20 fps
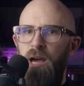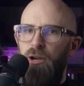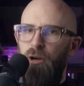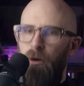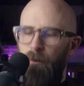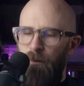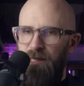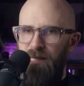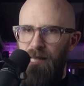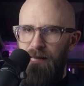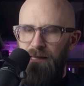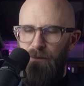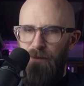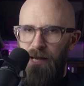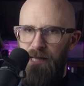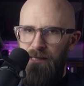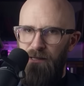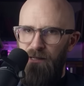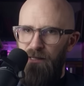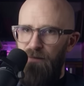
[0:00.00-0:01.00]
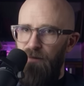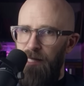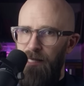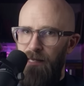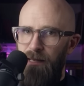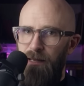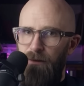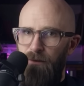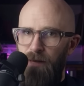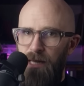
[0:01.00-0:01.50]
compensating passengers for the
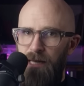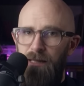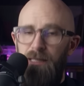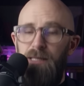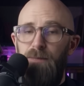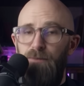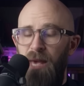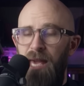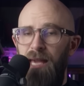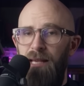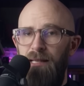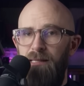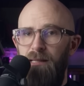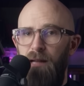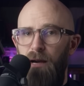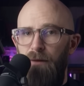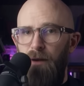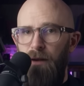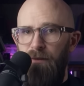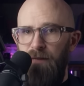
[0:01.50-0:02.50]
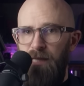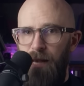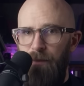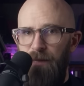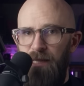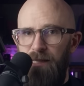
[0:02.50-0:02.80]
inconvenience, paying staff overtime,